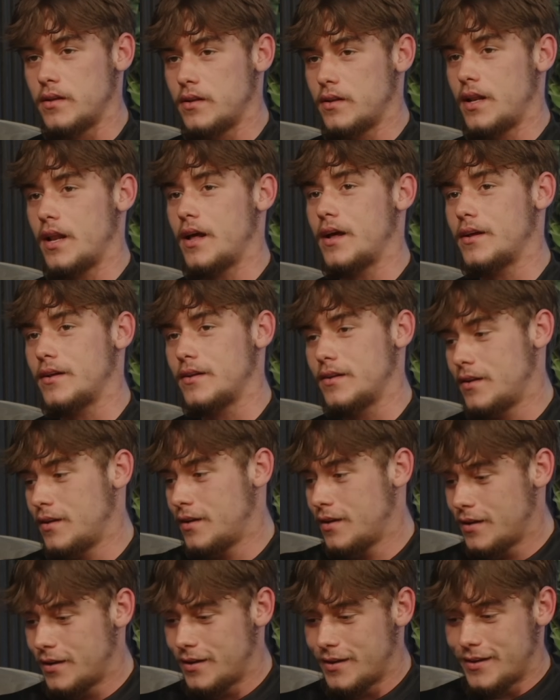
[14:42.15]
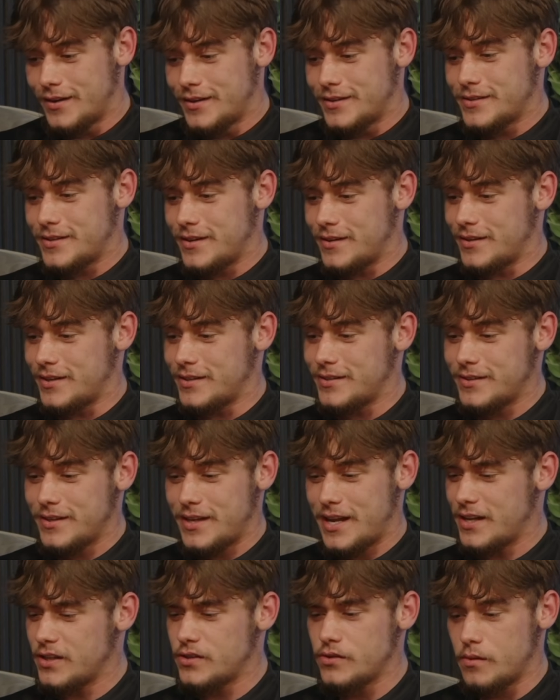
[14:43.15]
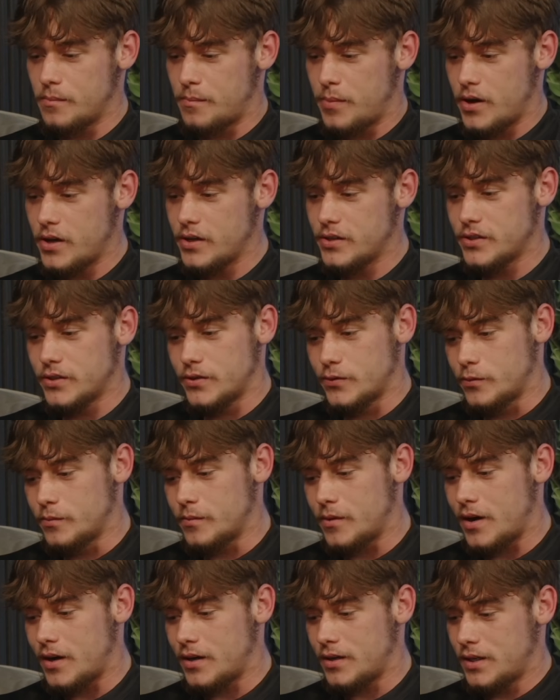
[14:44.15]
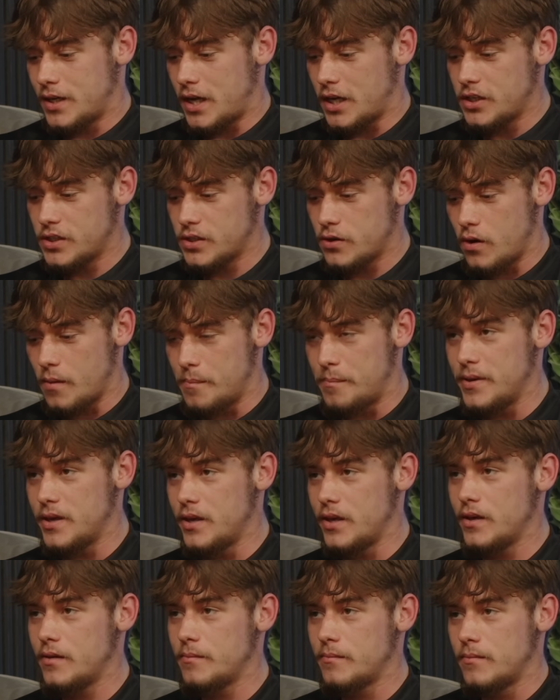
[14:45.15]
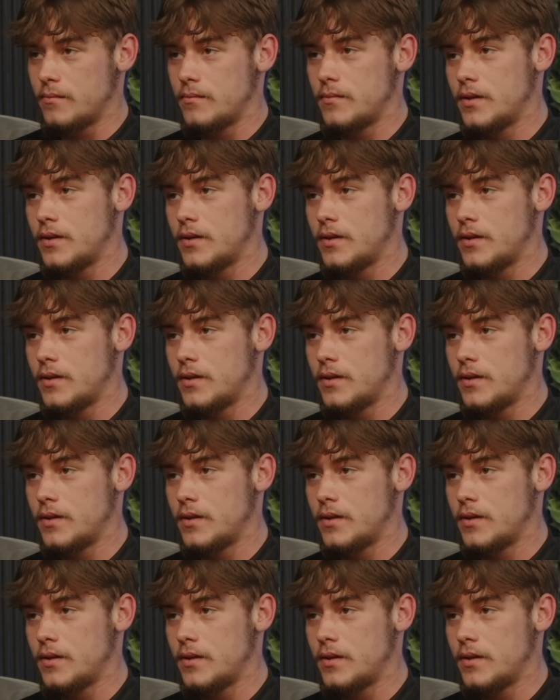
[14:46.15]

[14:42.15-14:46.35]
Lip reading: Like, so it's not personal, but I just got to beat him.